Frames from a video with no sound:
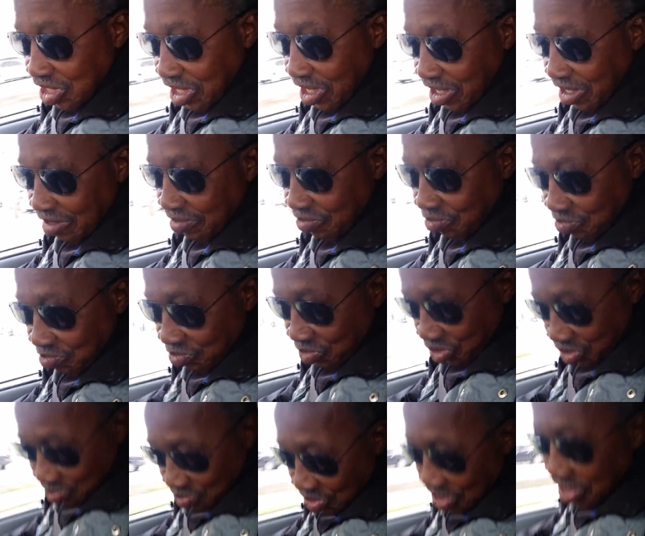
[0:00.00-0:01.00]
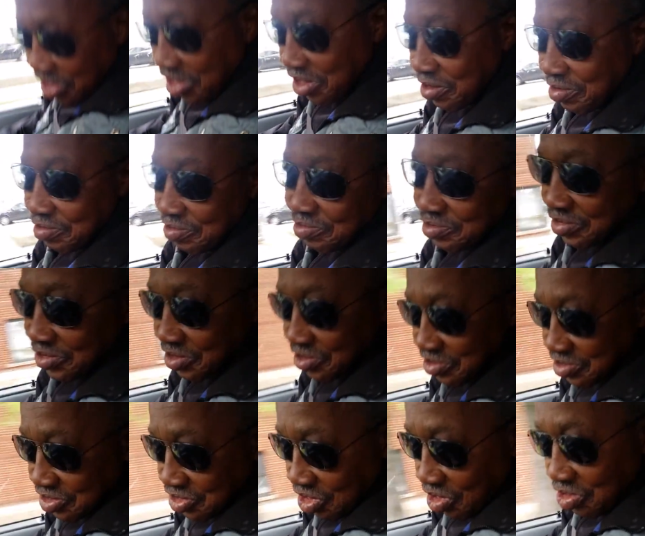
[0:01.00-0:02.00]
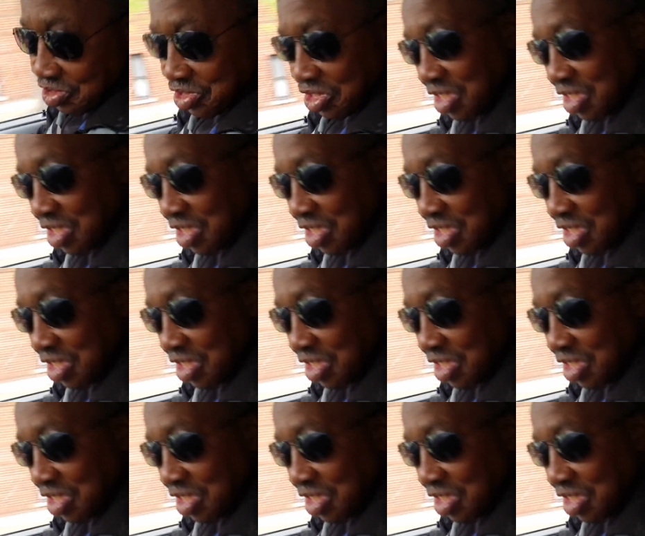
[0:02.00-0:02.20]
I worked with him, talked